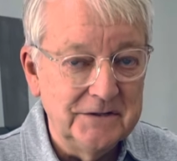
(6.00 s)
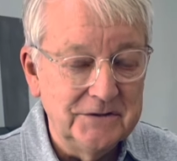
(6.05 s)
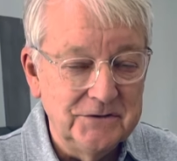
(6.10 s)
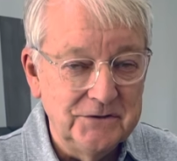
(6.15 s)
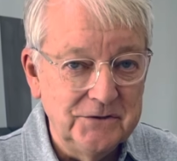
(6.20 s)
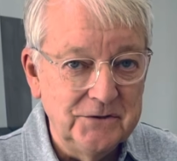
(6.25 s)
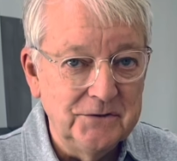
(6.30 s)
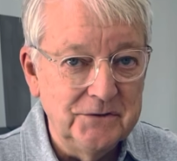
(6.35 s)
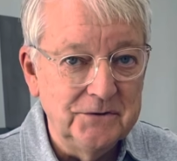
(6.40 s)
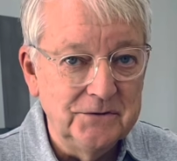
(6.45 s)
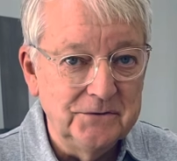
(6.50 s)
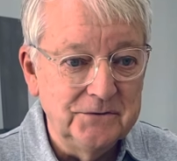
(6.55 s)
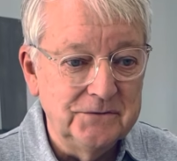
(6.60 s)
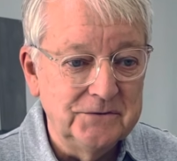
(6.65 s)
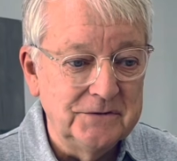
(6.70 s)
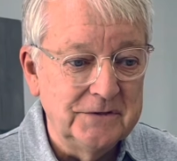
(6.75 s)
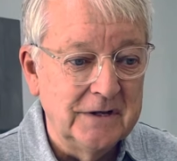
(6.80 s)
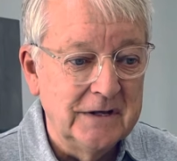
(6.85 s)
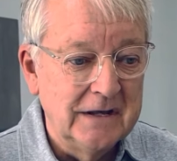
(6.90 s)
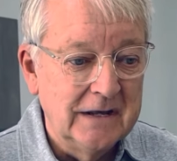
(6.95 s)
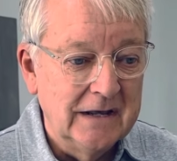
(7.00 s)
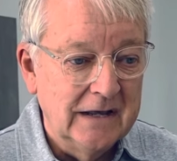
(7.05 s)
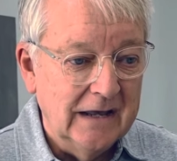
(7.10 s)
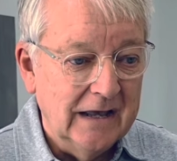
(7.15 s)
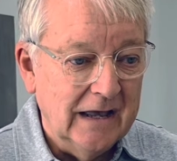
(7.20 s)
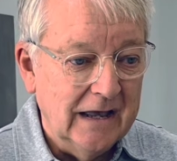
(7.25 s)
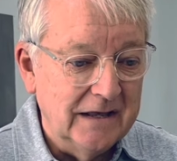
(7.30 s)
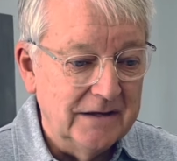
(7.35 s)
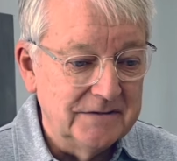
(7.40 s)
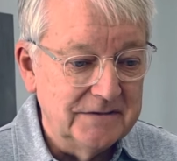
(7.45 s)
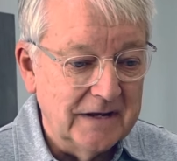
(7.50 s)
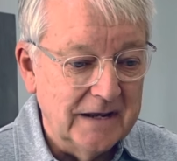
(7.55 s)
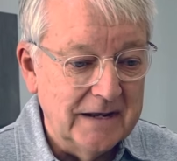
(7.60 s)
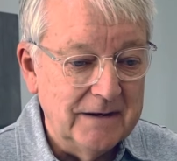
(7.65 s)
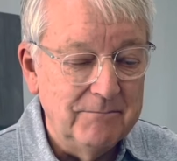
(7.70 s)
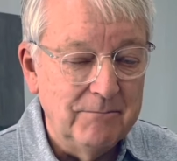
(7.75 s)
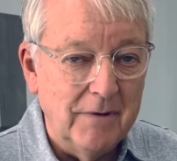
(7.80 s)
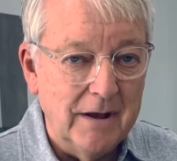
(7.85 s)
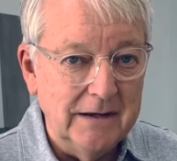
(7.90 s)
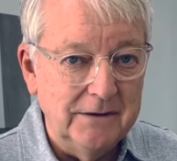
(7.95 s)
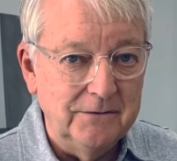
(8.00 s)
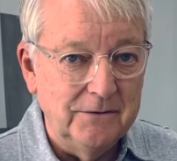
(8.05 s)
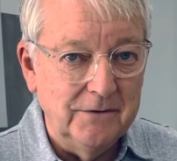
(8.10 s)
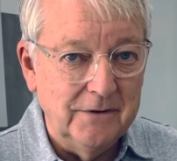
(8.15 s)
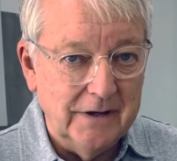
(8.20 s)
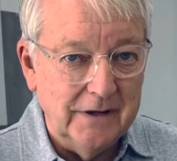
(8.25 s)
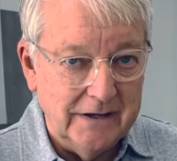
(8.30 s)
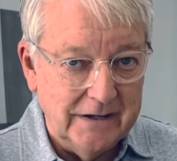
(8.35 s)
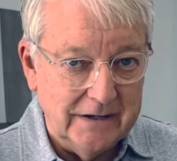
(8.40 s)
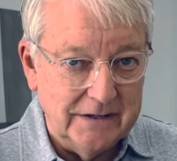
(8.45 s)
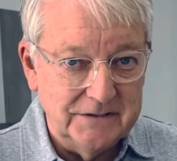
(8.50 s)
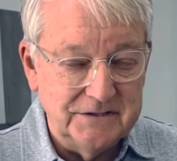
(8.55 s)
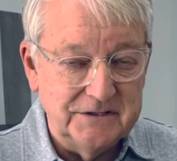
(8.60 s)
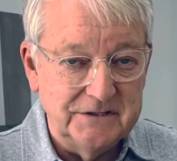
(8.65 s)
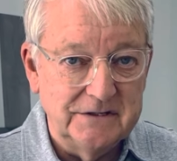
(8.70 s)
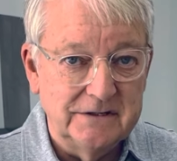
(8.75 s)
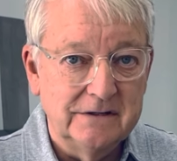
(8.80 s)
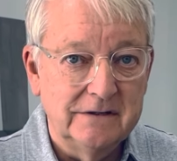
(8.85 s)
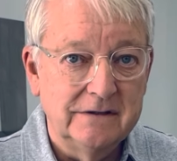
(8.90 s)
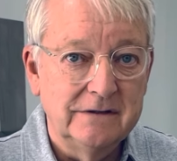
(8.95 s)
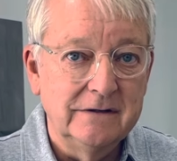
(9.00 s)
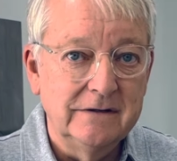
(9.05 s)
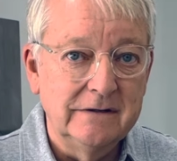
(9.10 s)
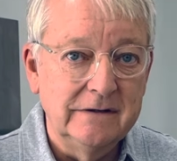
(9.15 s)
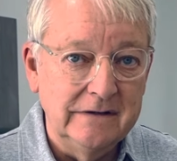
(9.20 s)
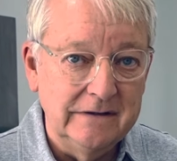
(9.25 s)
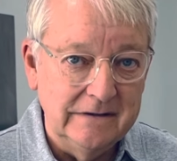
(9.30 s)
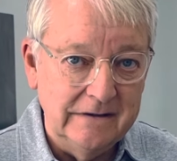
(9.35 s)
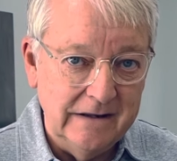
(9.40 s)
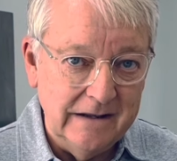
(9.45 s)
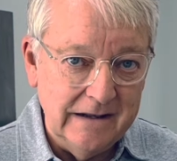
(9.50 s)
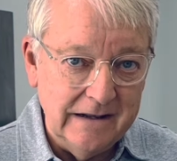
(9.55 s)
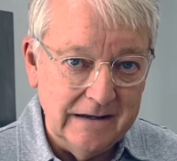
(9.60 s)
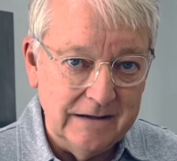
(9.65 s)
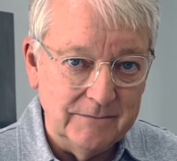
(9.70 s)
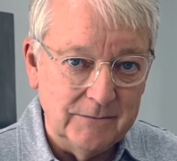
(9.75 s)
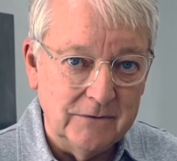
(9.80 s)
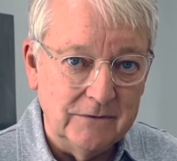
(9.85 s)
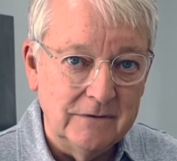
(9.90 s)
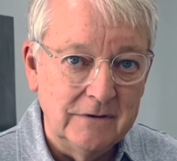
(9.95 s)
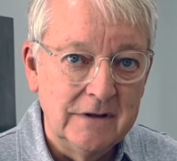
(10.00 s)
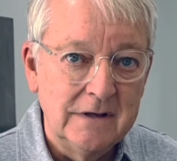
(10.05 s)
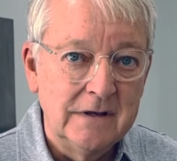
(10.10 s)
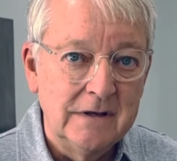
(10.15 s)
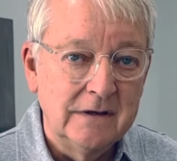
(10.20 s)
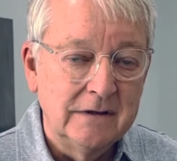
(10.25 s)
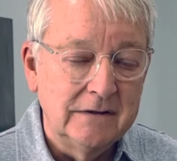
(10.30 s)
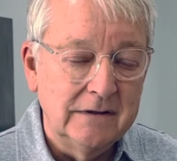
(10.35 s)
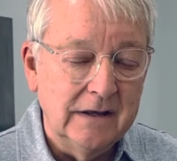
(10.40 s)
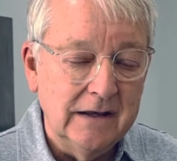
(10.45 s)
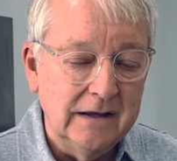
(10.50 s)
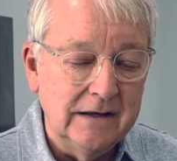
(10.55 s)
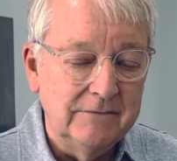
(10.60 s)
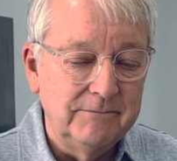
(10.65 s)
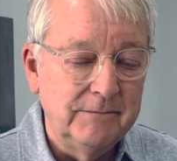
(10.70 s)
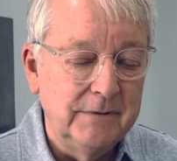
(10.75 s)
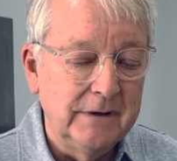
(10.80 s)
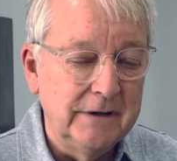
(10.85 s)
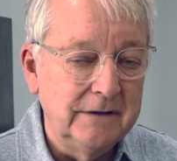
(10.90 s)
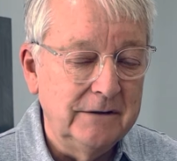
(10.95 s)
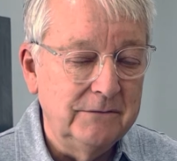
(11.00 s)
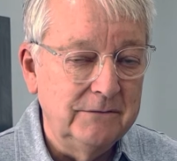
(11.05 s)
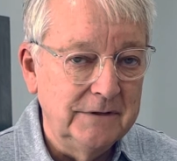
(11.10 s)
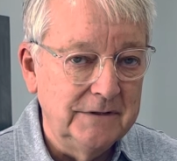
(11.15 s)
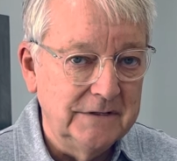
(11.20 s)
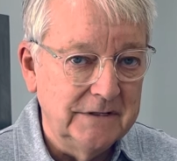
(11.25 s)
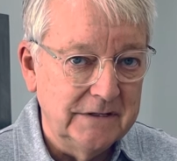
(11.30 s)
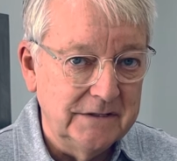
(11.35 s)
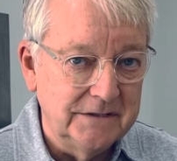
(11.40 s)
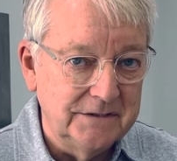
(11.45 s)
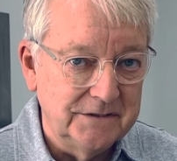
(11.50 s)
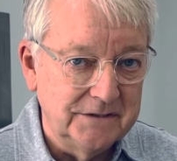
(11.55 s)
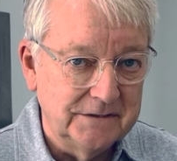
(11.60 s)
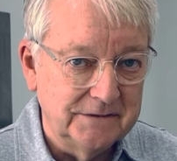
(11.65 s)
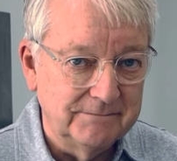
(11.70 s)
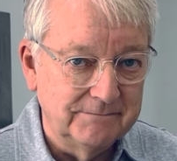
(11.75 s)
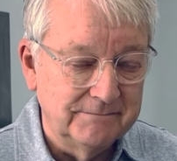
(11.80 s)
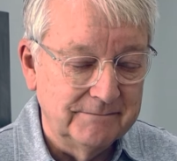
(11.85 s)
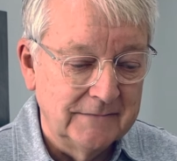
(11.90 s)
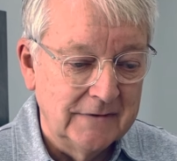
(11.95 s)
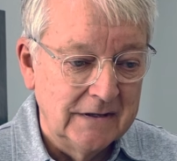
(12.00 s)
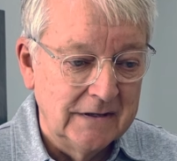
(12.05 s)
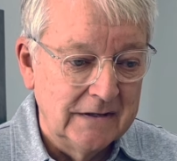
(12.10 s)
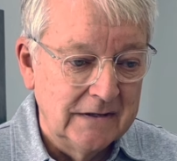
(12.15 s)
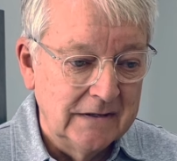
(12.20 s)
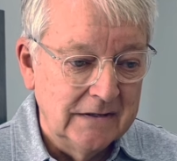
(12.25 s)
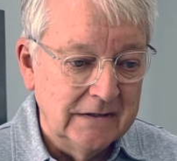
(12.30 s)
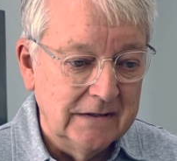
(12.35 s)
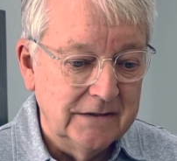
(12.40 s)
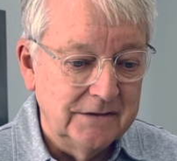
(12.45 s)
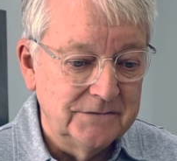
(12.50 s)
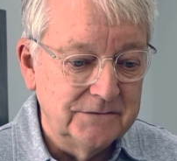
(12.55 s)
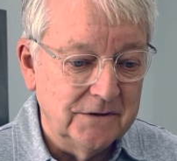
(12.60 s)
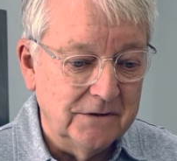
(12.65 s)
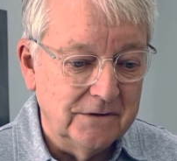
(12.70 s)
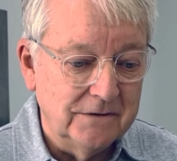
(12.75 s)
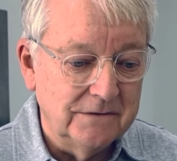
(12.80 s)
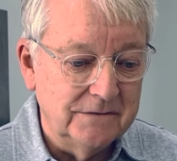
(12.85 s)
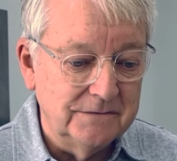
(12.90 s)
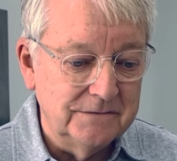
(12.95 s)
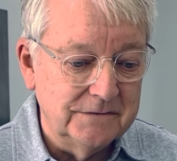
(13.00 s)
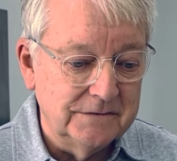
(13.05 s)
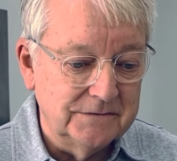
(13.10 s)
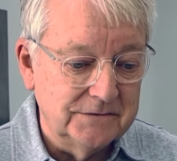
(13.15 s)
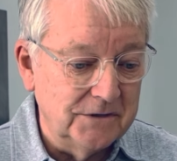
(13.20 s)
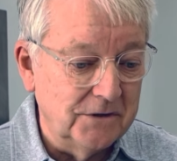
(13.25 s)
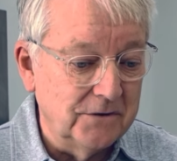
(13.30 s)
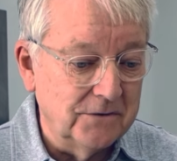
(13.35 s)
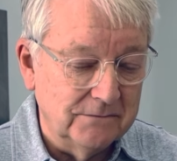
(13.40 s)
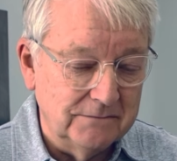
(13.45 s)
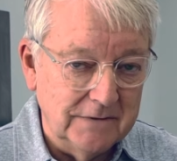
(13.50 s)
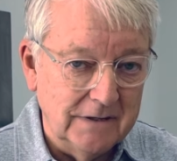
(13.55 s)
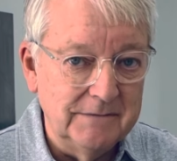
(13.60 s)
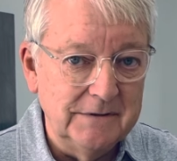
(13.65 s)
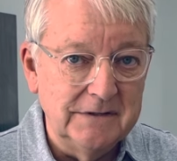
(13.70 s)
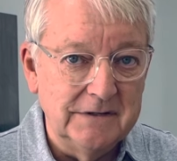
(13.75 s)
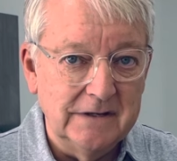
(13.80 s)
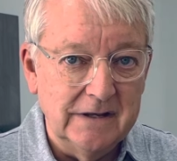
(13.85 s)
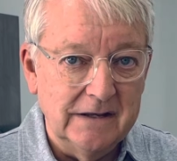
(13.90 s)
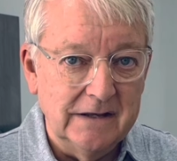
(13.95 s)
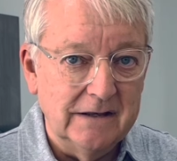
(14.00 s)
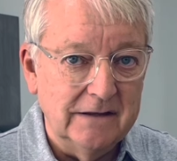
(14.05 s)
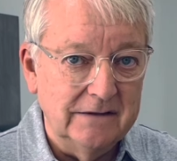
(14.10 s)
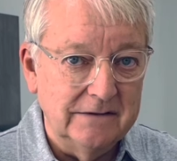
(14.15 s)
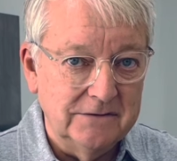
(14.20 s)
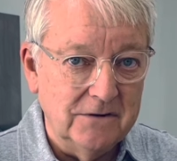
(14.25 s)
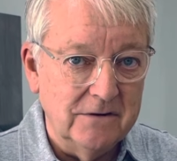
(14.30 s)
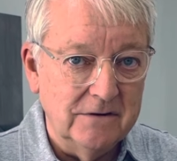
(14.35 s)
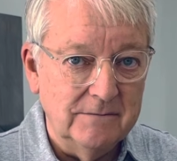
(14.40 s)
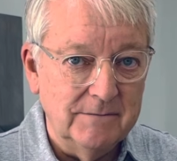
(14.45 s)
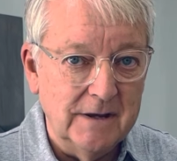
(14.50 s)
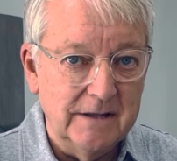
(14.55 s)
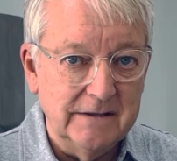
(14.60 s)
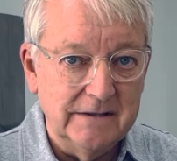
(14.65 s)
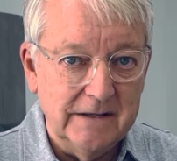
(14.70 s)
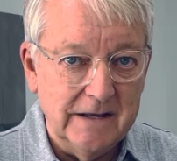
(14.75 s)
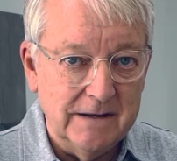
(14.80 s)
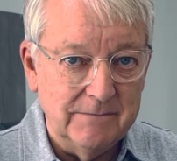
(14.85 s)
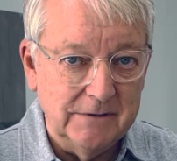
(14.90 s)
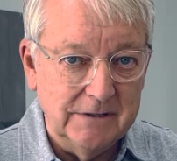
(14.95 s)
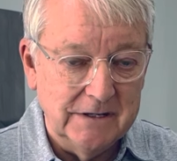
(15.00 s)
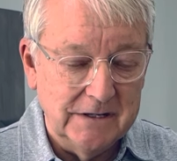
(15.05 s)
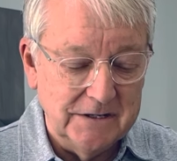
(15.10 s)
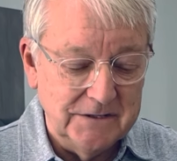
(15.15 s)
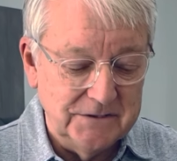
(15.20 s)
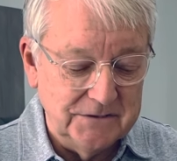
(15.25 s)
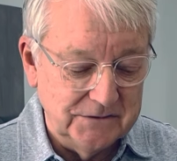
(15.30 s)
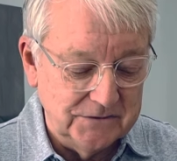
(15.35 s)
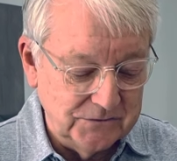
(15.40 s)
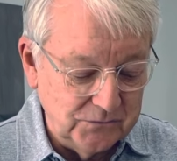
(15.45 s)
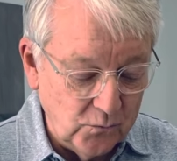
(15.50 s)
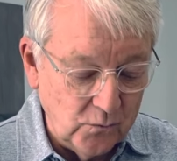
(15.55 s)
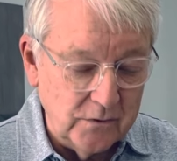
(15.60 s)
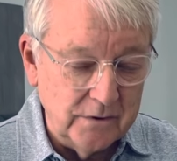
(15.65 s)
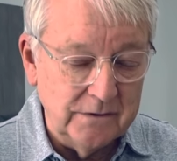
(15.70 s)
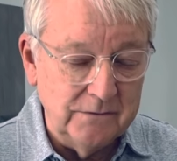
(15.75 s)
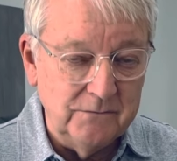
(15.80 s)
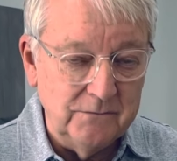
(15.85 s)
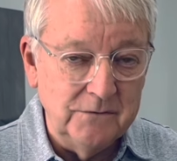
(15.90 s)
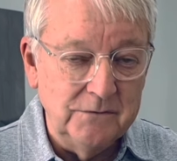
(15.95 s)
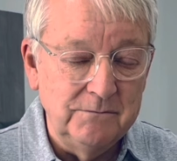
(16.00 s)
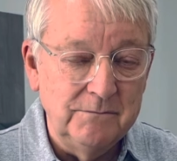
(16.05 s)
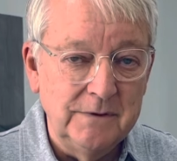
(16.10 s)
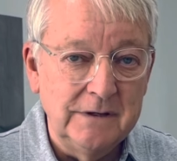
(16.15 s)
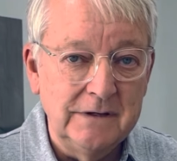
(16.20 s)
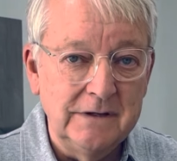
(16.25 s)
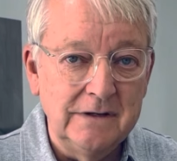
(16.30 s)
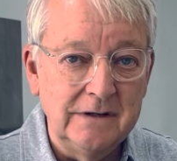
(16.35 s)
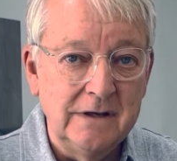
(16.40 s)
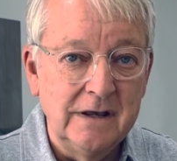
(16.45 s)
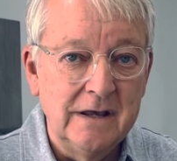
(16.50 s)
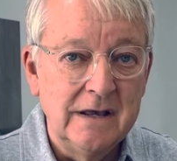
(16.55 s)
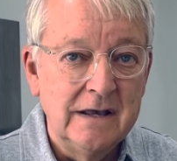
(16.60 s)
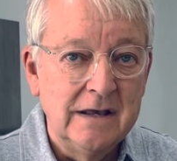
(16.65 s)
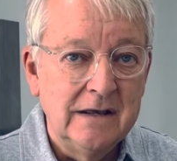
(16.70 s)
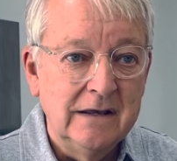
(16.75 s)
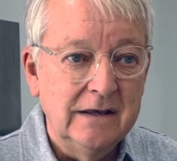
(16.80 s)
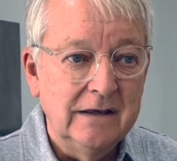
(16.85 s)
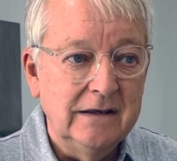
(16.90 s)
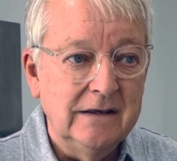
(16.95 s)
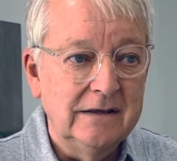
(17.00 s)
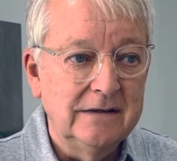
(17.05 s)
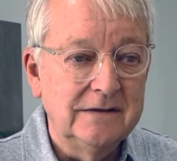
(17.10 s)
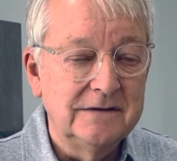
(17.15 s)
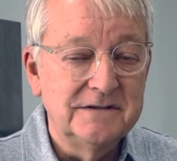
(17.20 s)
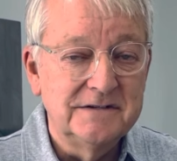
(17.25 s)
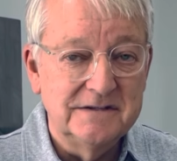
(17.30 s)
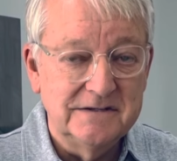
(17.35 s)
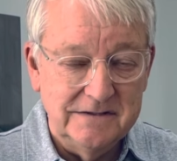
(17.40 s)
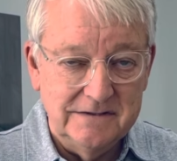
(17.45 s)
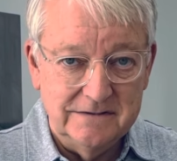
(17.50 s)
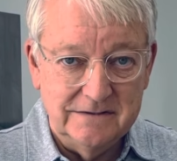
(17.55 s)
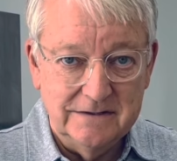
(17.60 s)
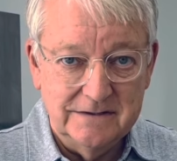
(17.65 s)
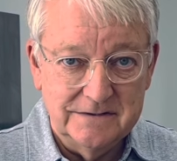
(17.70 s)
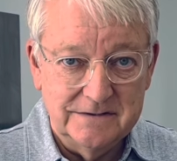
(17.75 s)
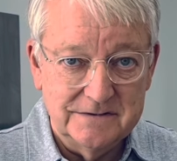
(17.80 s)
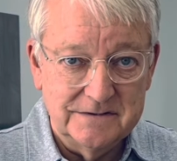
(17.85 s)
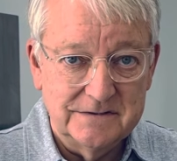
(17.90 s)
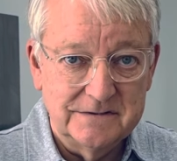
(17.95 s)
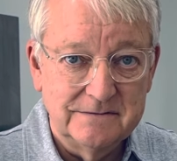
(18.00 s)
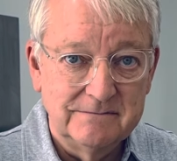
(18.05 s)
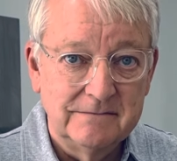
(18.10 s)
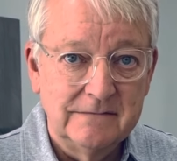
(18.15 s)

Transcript: is used as a micro etch to the enamel to add better retention. It's also, so let me talk about the applications. One would be in sealants.